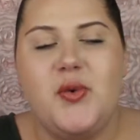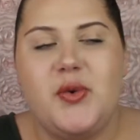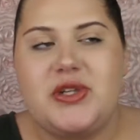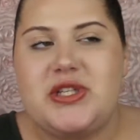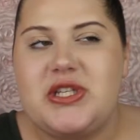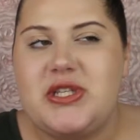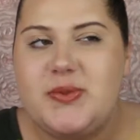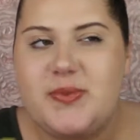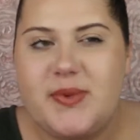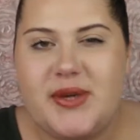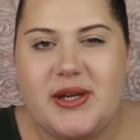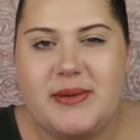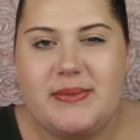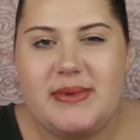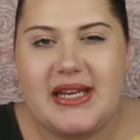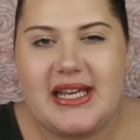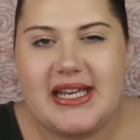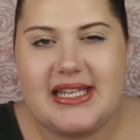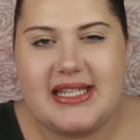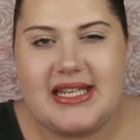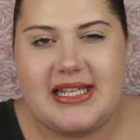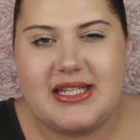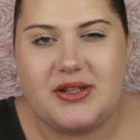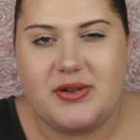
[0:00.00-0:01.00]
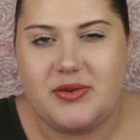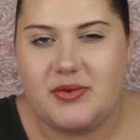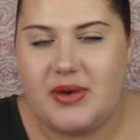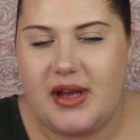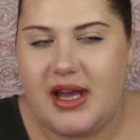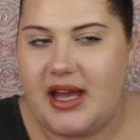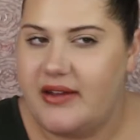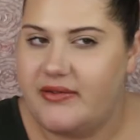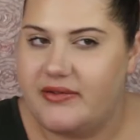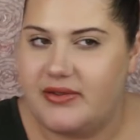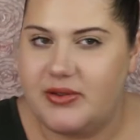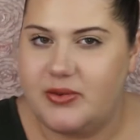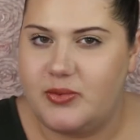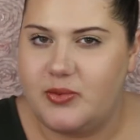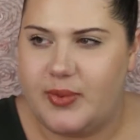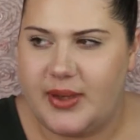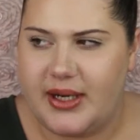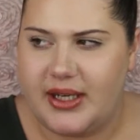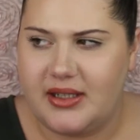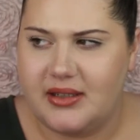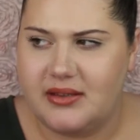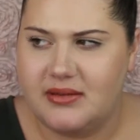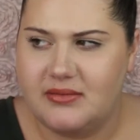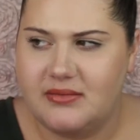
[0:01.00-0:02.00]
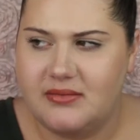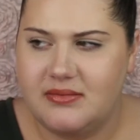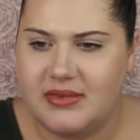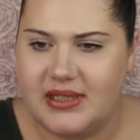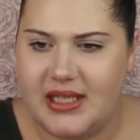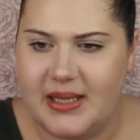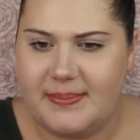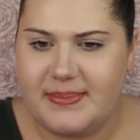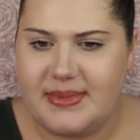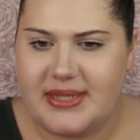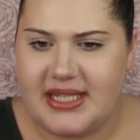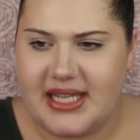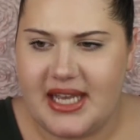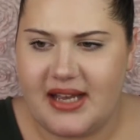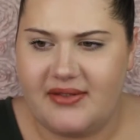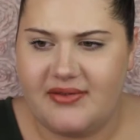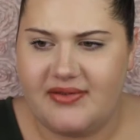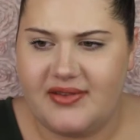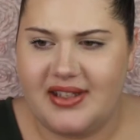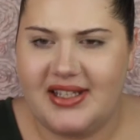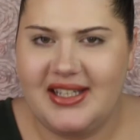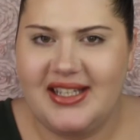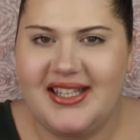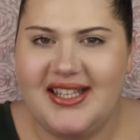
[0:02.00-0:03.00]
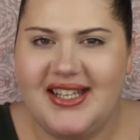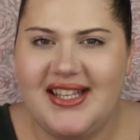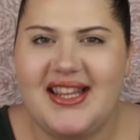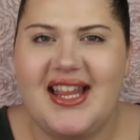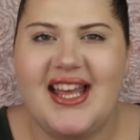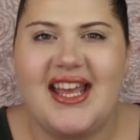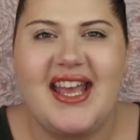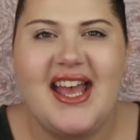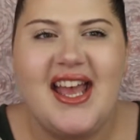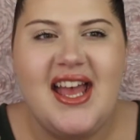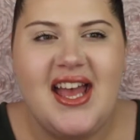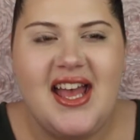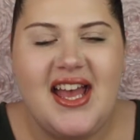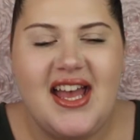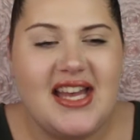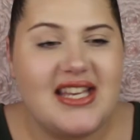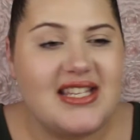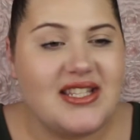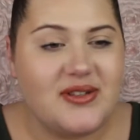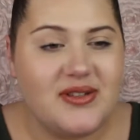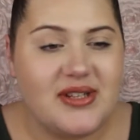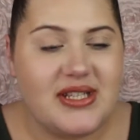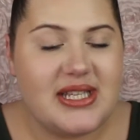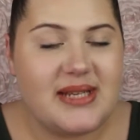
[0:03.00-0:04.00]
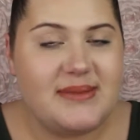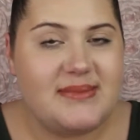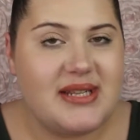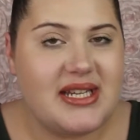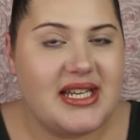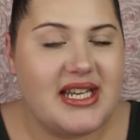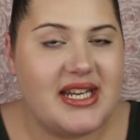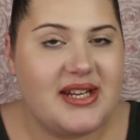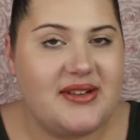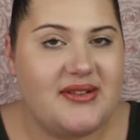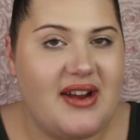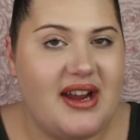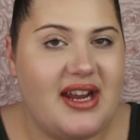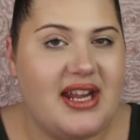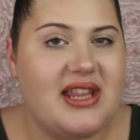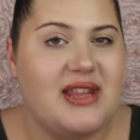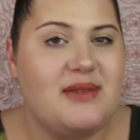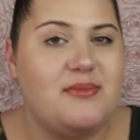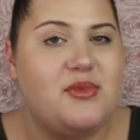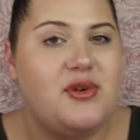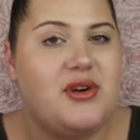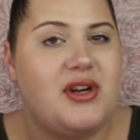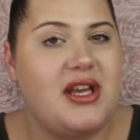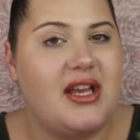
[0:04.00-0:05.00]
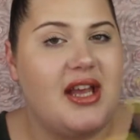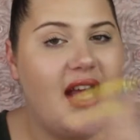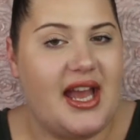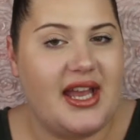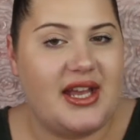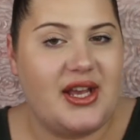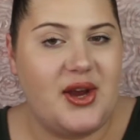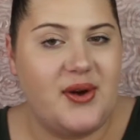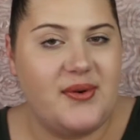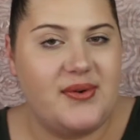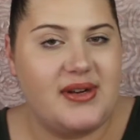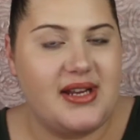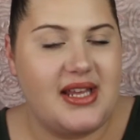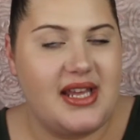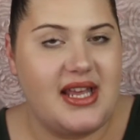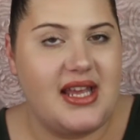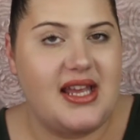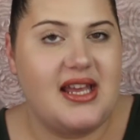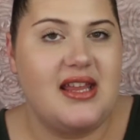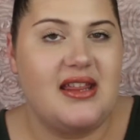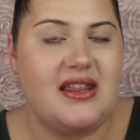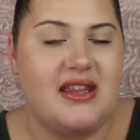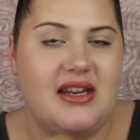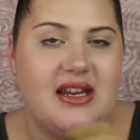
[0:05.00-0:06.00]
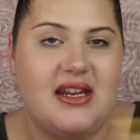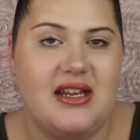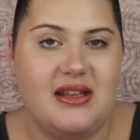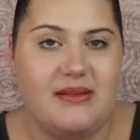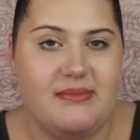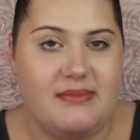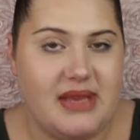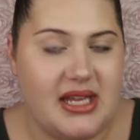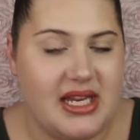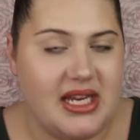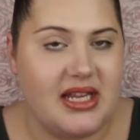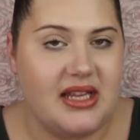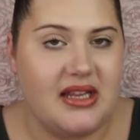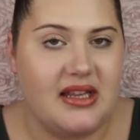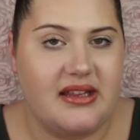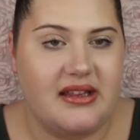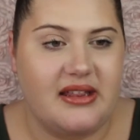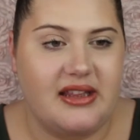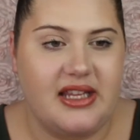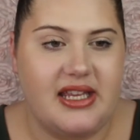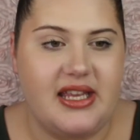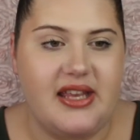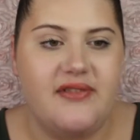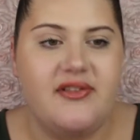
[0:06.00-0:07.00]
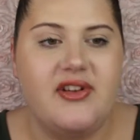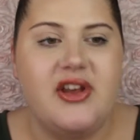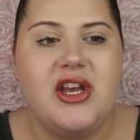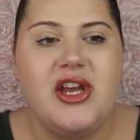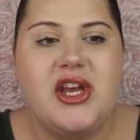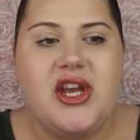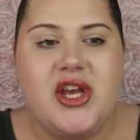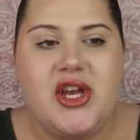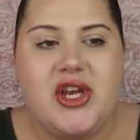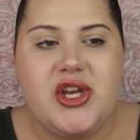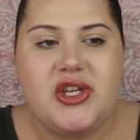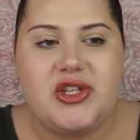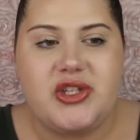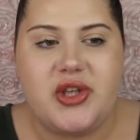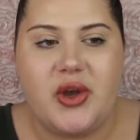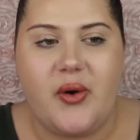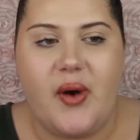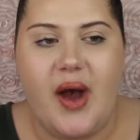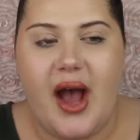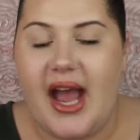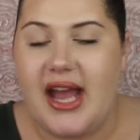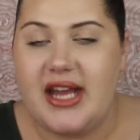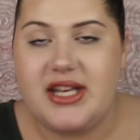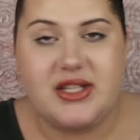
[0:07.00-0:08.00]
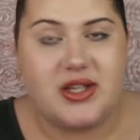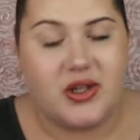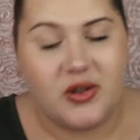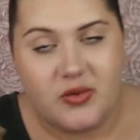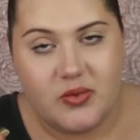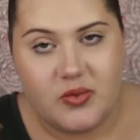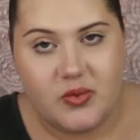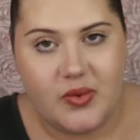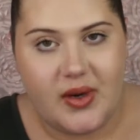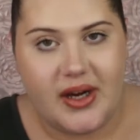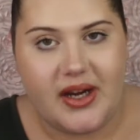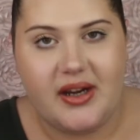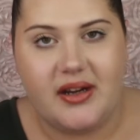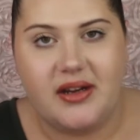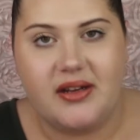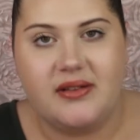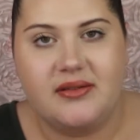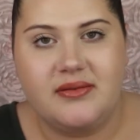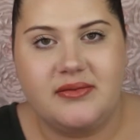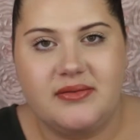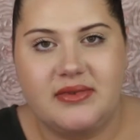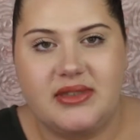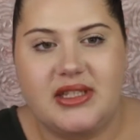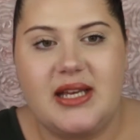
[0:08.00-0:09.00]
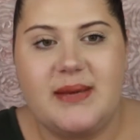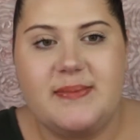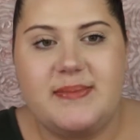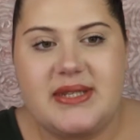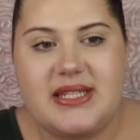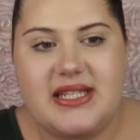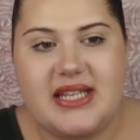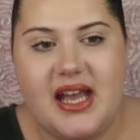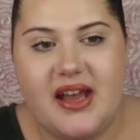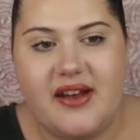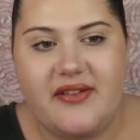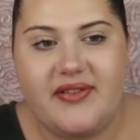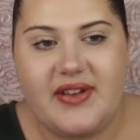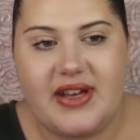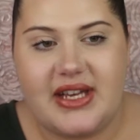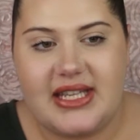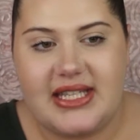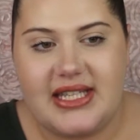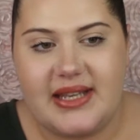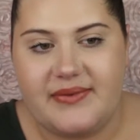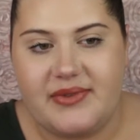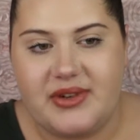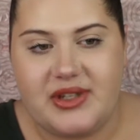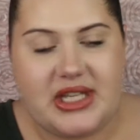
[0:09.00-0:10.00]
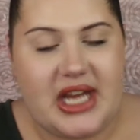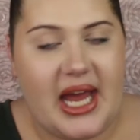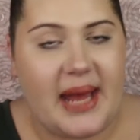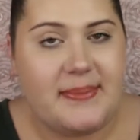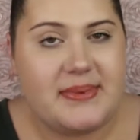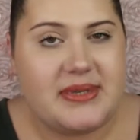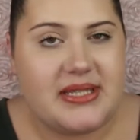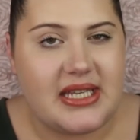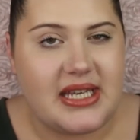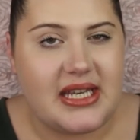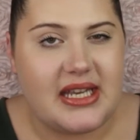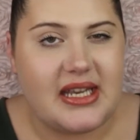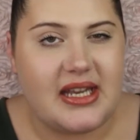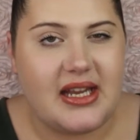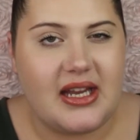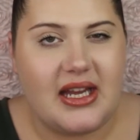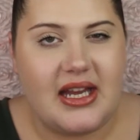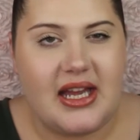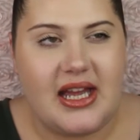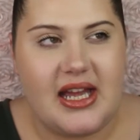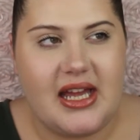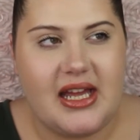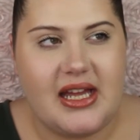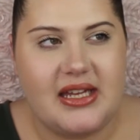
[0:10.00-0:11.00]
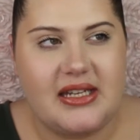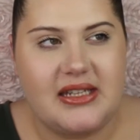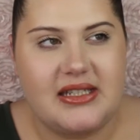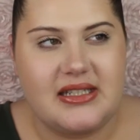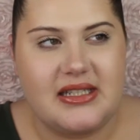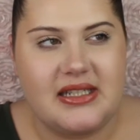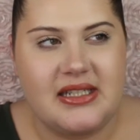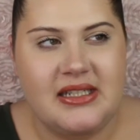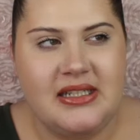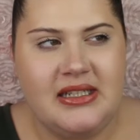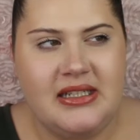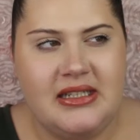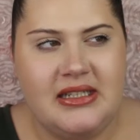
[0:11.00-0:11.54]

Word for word: which is weird because I don't ever wear lip stuff. Like, as soon as I'm done getting ready in the morning, I go and eat, and then I immediately leave. So I don't wear lip stuff except for chapstick and